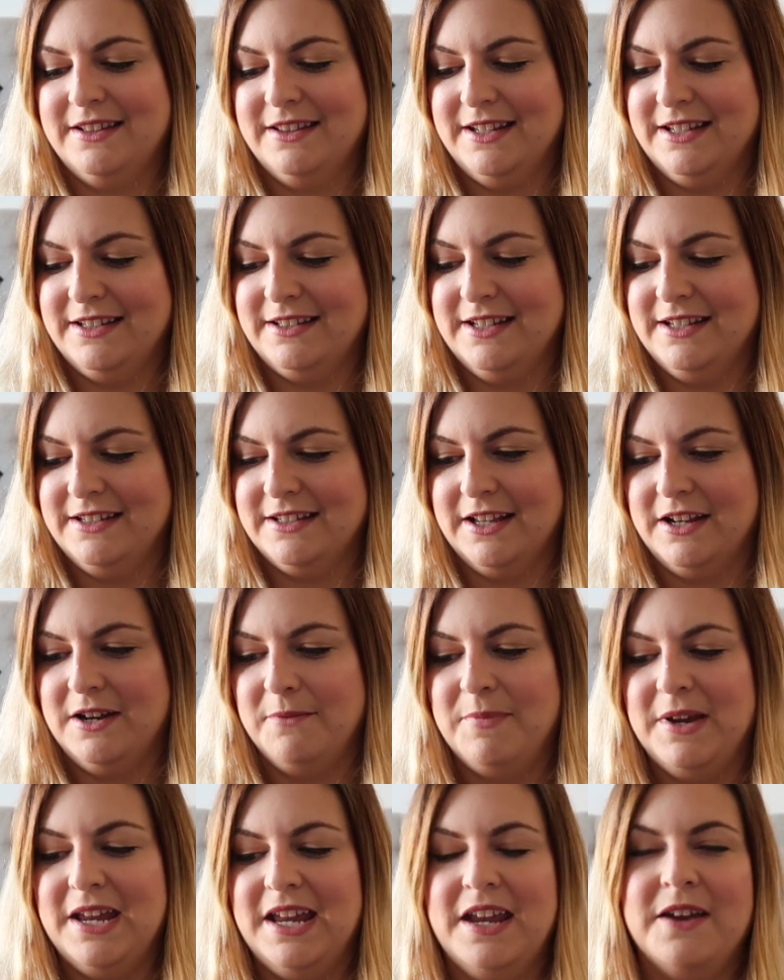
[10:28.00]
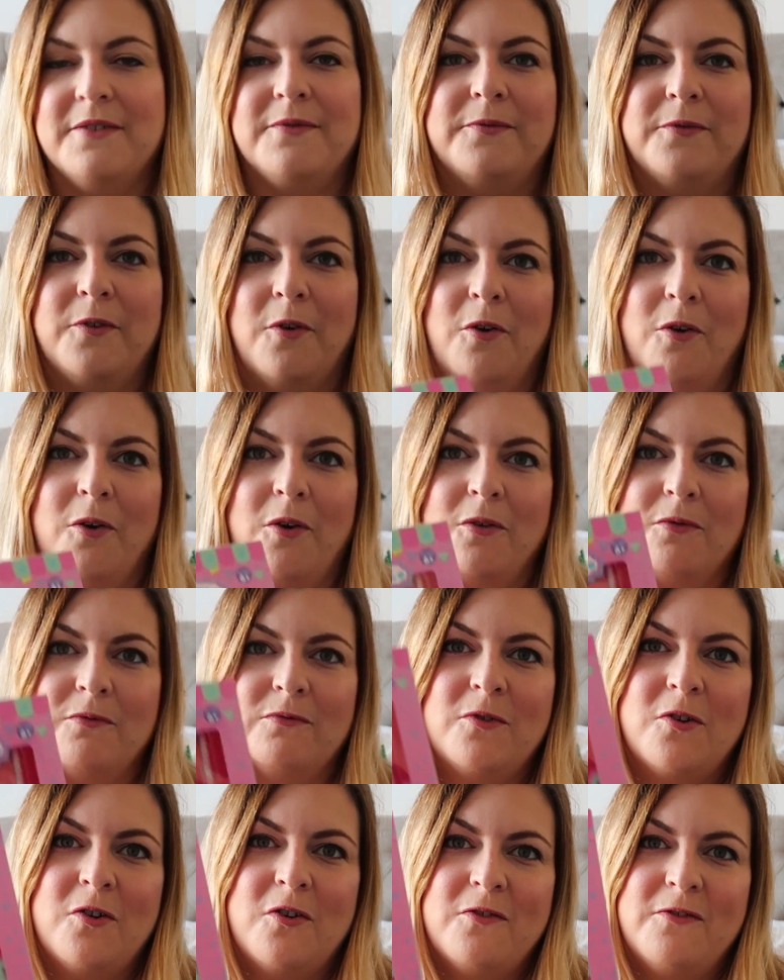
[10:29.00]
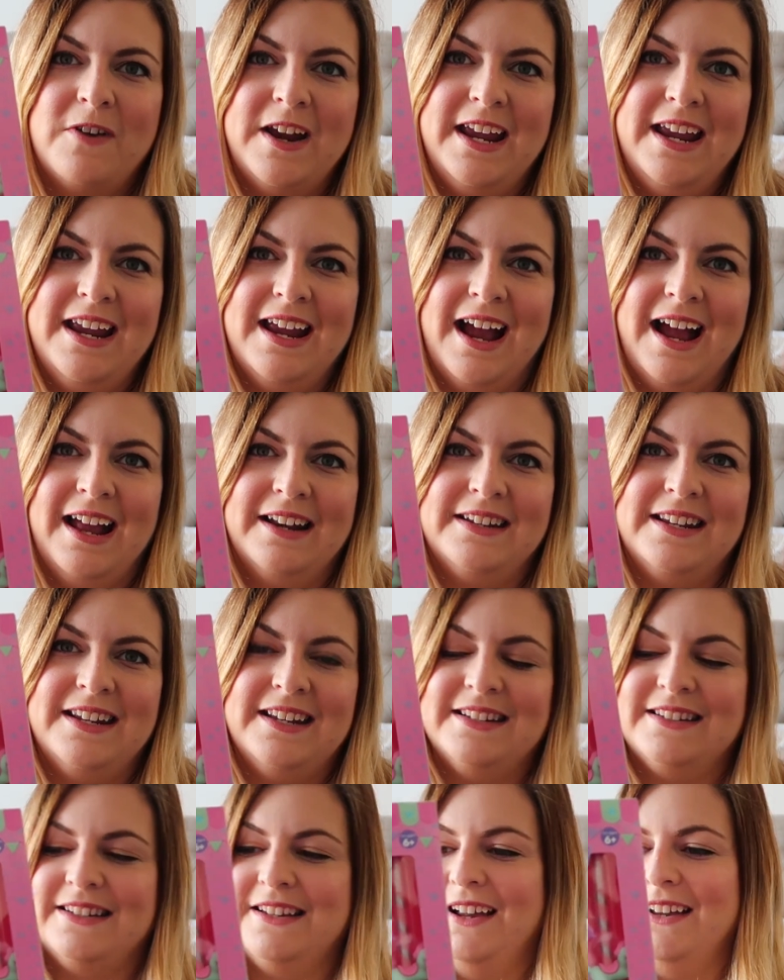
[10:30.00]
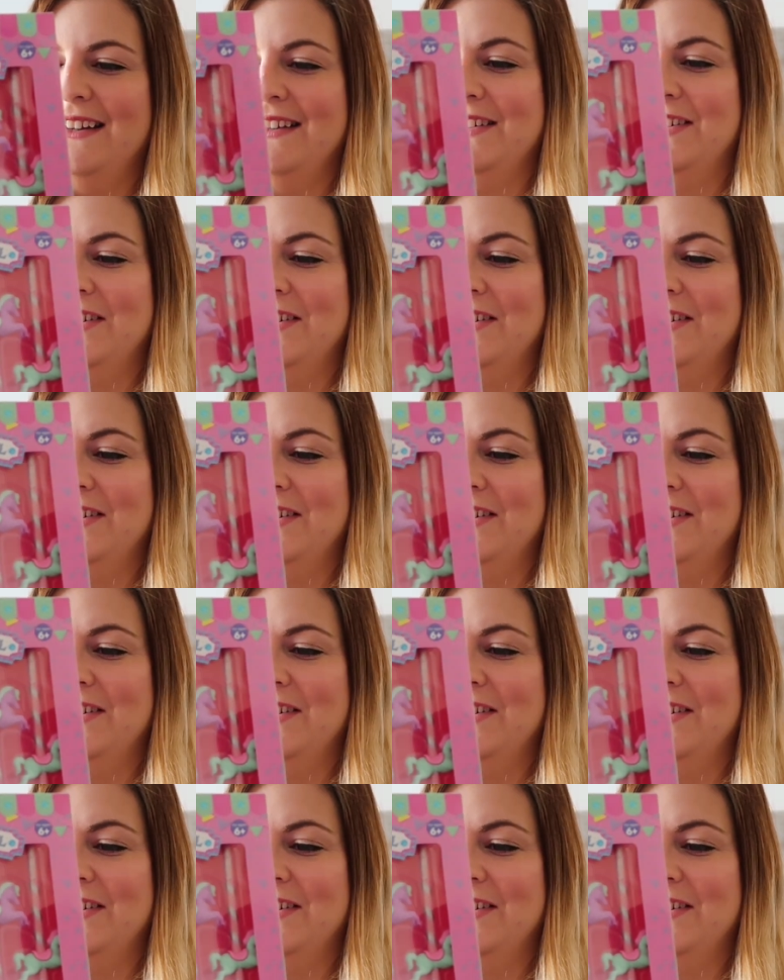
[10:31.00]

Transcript: this is going to be for Rory, and he's going